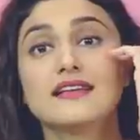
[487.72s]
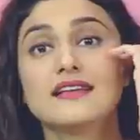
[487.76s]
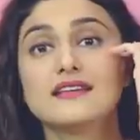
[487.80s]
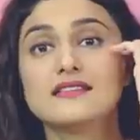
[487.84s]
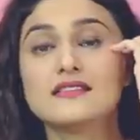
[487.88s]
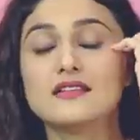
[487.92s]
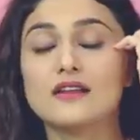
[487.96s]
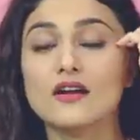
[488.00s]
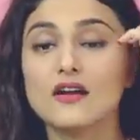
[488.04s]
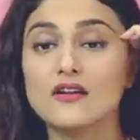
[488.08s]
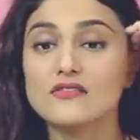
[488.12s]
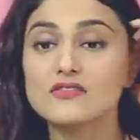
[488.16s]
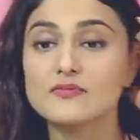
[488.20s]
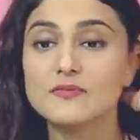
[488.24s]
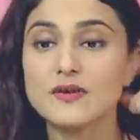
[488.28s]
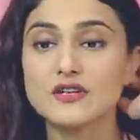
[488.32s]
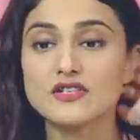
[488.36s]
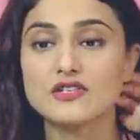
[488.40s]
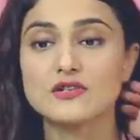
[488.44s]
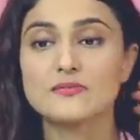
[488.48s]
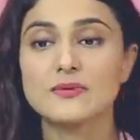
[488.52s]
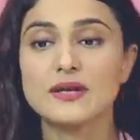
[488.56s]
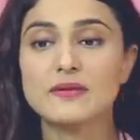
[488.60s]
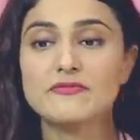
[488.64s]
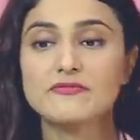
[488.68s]
there is a lot of
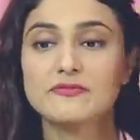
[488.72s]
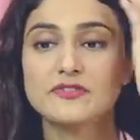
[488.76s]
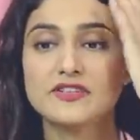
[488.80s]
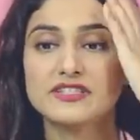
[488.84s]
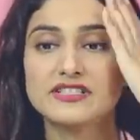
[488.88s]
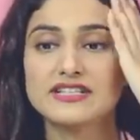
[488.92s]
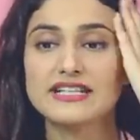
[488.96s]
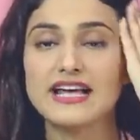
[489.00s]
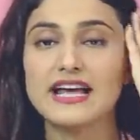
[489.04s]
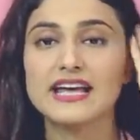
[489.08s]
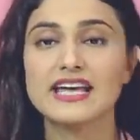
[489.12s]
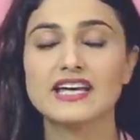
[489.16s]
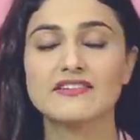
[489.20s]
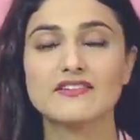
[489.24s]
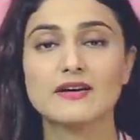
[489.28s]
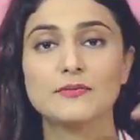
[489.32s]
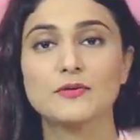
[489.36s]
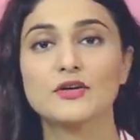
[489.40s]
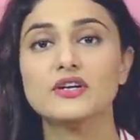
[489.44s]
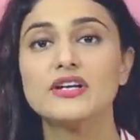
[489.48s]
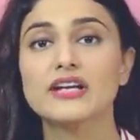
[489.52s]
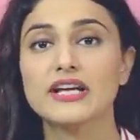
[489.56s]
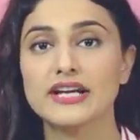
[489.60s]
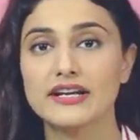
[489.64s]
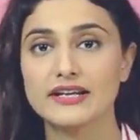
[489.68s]
special prep. Firstly, I gave
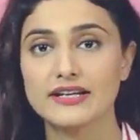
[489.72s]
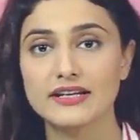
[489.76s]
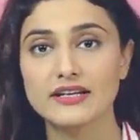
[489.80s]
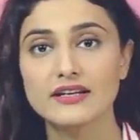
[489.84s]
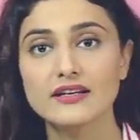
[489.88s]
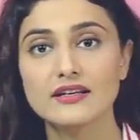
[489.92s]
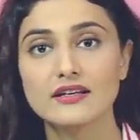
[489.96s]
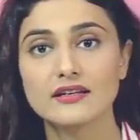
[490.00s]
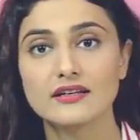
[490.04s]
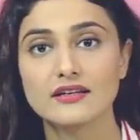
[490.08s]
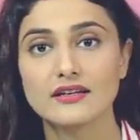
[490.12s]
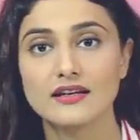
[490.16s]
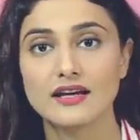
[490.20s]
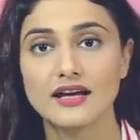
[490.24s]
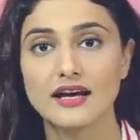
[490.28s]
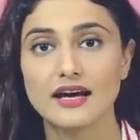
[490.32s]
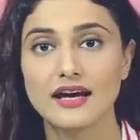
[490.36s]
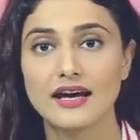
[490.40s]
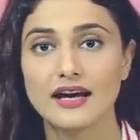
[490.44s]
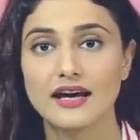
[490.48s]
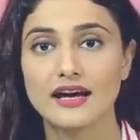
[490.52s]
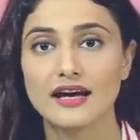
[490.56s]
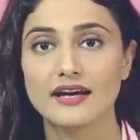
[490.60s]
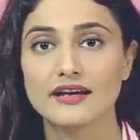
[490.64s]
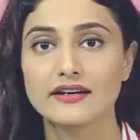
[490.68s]
up on dairy
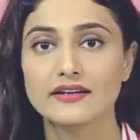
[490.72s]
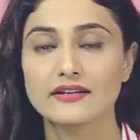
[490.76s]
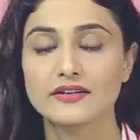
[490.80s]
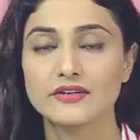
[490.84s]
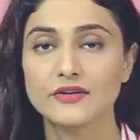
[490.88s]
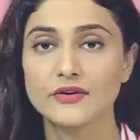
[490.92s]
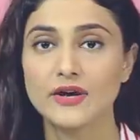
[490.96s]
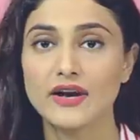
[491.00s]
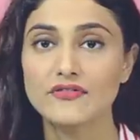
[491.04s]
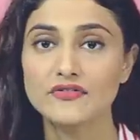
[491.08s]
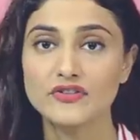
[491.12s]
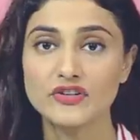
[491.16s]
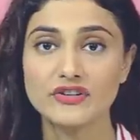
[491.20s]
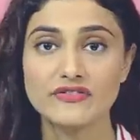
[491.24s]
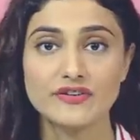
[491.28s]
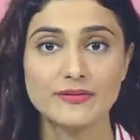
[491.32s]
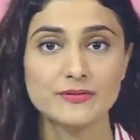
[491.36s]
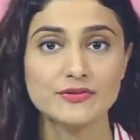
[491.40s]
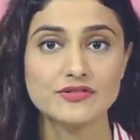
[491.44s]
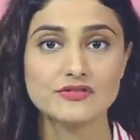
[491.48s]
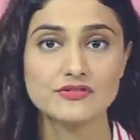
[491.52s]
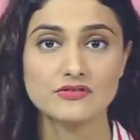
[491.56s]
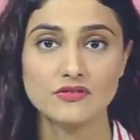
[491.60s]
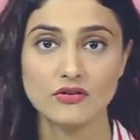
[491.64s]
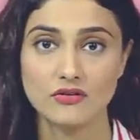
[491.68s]
and you have to give
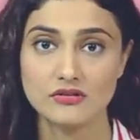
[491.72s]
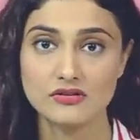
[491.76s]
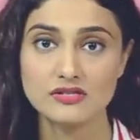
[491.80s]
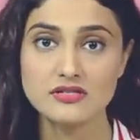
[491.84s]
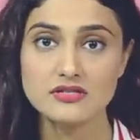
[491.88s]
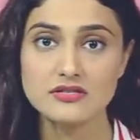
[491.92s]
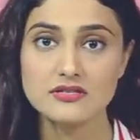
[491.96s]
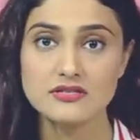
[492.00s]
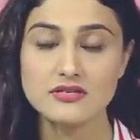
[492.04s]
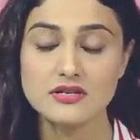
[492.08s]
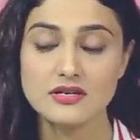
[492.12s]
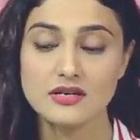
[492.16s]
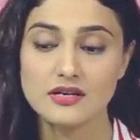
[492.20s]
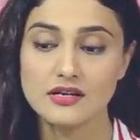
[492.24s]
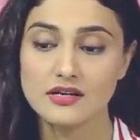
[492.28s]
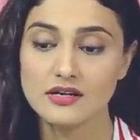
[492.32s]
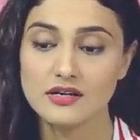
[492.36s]
up on salts,